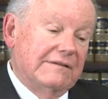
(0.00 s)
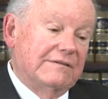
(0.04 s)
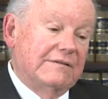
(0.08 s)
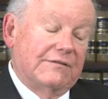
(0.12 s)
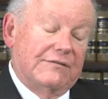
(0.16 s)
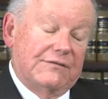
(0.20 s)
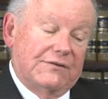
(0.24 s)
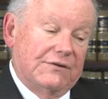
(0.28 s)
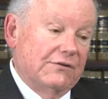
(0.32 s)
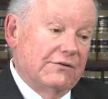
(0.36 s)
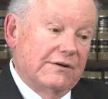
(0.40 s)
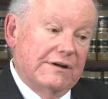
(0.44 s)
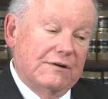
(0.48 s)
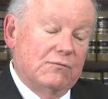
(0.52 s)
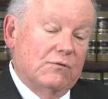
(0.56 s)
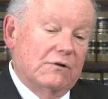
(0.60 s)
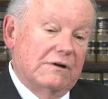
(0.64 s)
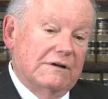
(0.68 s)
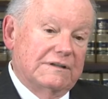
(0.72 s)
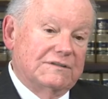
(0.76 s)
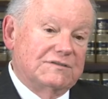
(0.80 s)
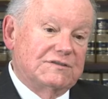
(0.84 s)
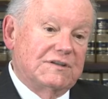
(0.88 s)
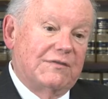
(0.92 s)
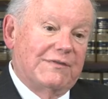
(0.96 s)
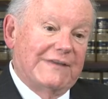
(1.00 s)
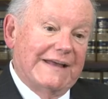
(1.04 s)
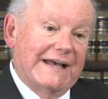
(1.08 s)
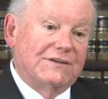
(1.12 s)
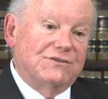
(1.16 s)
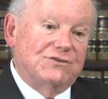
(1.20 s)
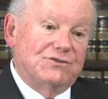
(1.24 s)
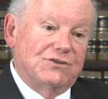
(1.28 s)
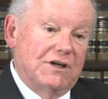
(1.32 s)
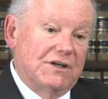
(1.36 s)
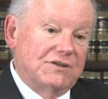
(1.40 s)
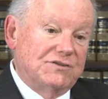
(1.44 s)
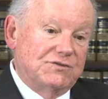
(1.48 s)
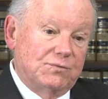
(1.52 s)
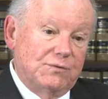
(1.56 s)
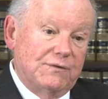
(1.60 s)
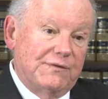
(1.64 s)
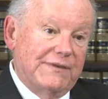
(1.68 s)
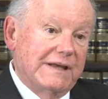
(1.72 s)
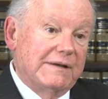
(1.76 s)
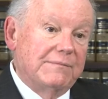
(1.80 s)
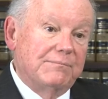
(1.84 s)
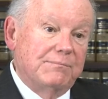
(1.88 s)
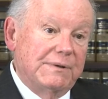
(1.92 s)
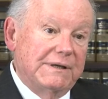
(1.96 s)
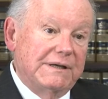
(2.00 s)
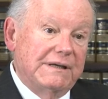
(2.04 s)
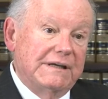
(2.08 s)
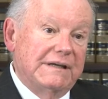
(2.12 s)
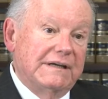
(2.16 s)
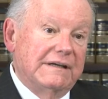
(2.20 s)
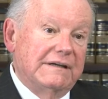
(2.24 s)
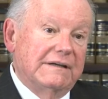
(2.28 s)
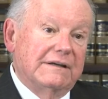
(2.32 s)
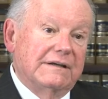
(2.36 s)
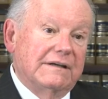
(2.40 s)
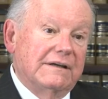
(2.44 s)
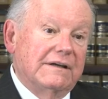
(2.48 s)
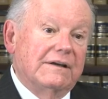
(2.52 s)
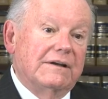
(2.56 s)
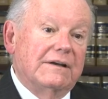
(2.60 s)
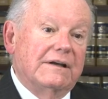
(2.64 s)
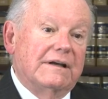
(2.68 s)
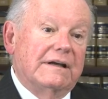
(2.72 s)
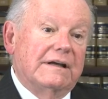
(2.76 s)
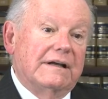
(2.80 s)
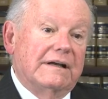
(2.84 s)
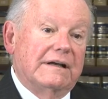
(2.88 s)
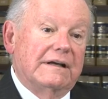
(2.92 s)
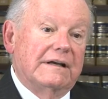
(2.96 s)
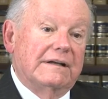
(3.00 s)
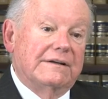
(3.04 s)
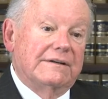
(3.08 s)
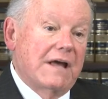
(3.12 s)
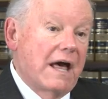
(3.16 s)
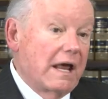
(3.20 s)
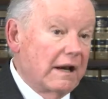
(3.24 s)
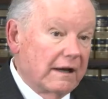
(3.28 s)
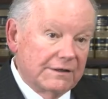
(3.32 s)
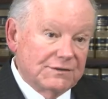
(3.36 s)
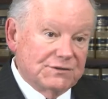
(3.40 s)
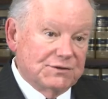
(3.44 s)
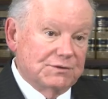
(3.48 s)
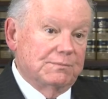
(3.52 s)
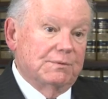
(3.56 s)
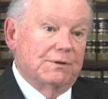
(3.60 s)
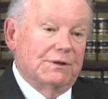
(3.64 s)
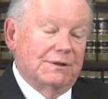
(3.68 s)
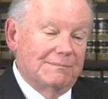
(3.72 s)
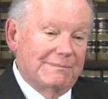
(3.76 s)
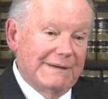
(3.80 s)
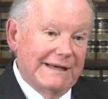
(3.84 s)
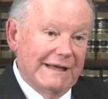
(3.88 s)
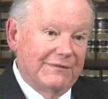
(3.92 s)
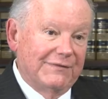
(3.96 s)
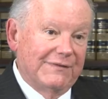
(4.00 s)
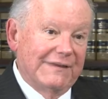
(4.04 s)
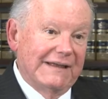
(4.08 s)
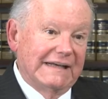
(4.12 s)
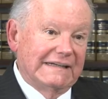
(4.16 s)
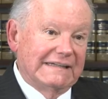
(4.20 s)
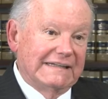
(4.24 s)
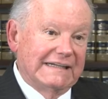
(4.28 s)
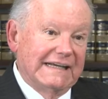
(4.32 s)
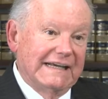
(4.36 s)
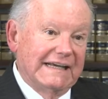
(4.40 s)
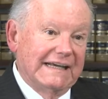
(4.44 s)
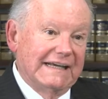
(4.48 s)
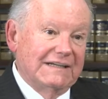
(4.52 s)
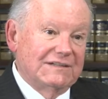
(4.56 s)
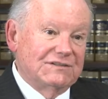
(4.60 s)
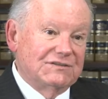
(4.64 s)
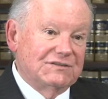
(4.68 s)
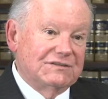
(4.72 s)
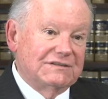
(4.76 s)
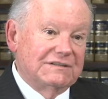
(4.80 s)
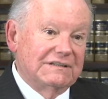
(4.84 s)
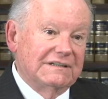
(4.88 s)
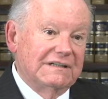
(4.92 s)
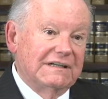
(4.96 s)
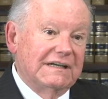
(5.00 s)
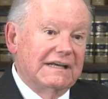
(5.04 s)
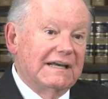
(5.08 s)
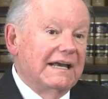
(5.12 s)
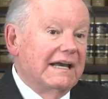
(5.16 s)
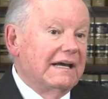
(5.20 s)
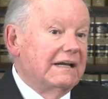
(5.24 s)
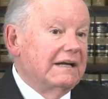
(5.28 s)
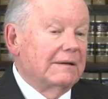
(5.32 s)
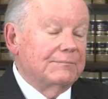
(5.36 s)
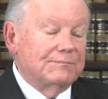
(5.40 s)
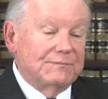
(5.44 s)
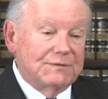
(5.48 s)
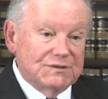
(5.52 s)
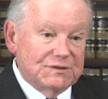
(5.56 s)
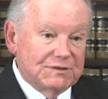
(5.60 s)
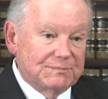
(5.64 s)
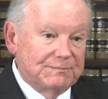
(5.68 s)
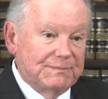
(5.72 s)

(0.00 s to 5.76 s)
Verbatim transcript: And the theory was that that judge would then be uh, knowledgeable about that case. Up and case. up to